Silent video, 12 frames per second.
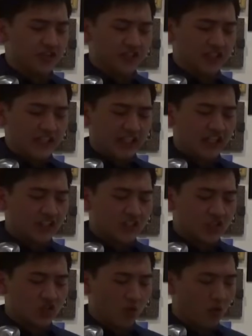and kicked
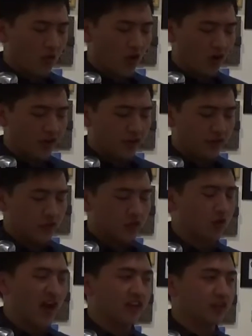his door hard enough to
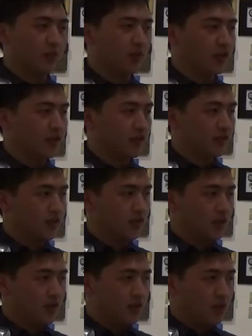crack the wood,
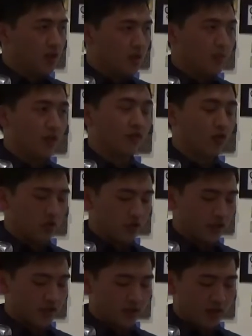but of
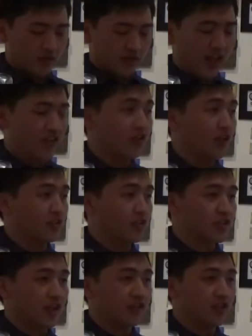course, that
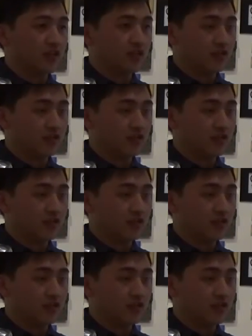changed nothing.